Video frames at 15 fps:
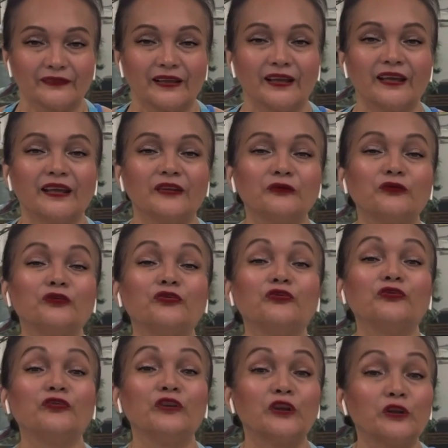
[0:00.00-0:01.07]
and
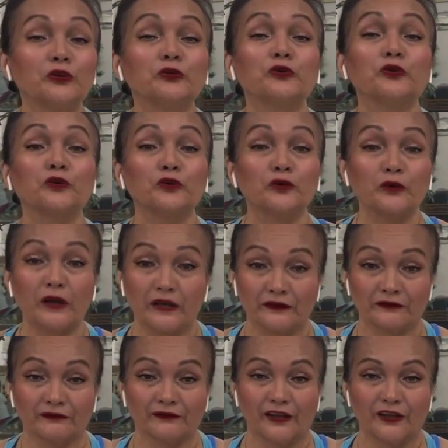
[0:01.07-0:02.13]
feel great
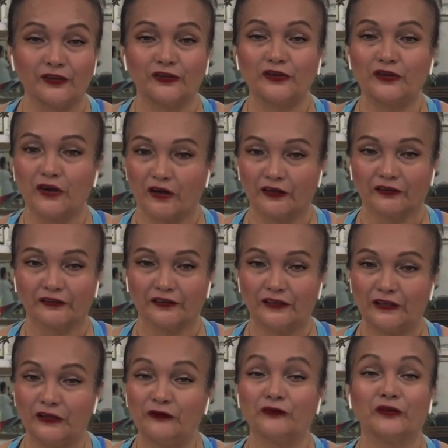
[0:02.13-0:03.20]
and young,
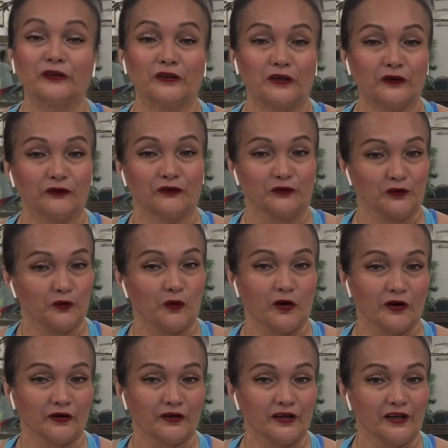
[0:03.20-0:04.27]
even if you
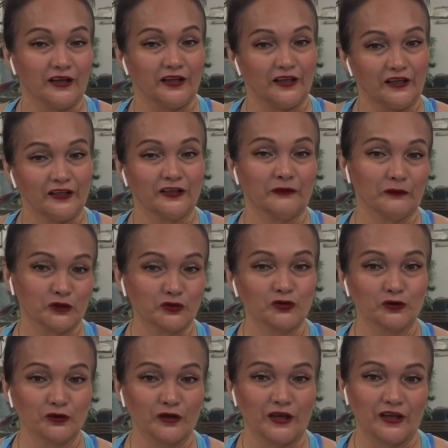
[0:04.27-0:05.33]
are in a
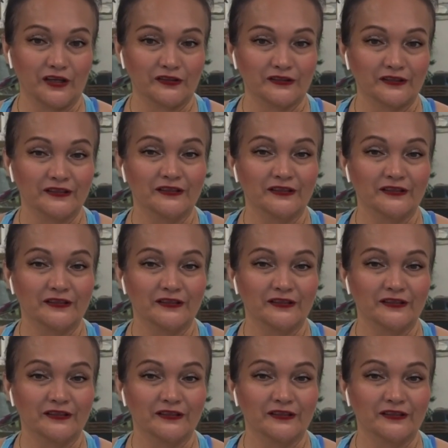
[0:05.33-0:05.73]
mature age.